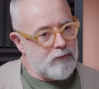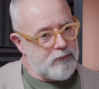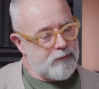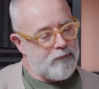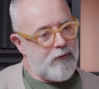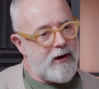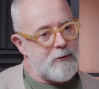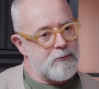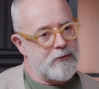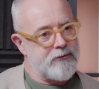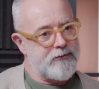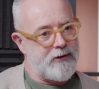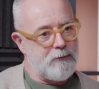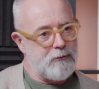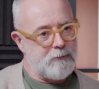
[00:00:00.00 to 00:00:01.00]

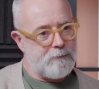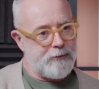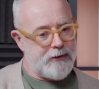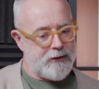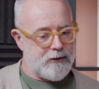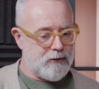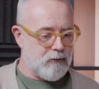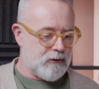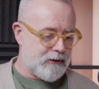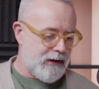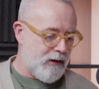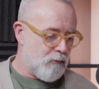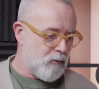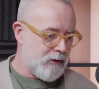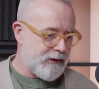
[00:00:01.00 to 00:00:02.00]
Vibrancy would be,
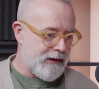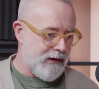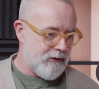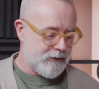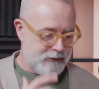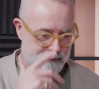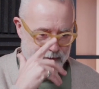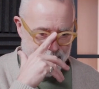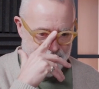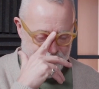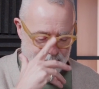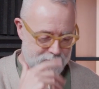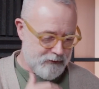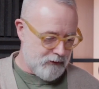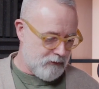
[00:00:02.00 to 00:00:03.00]
can we calculate,
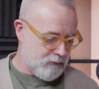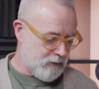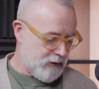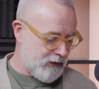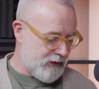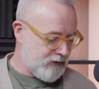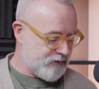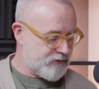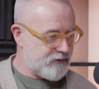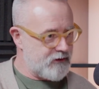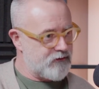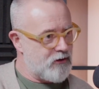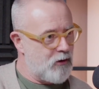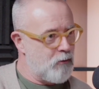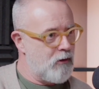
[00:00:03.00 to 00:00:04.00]

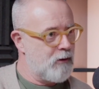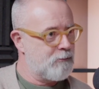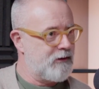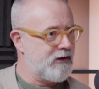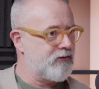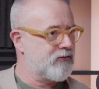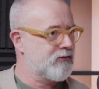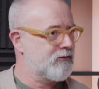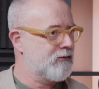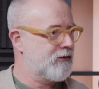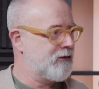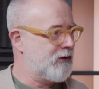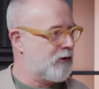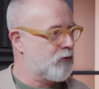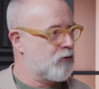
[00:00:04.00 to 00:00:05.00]
is our workplace,
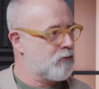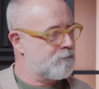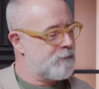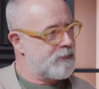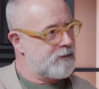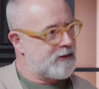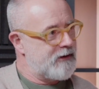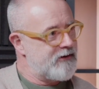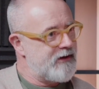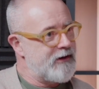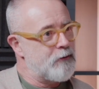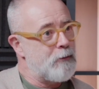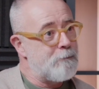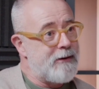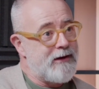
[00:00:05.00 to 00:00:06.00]
can you
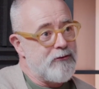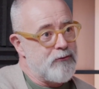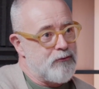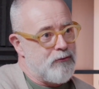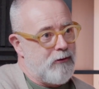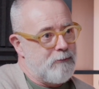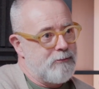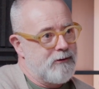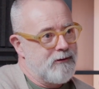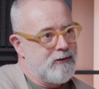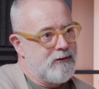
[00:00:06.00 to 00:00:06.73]
hear a pin drop?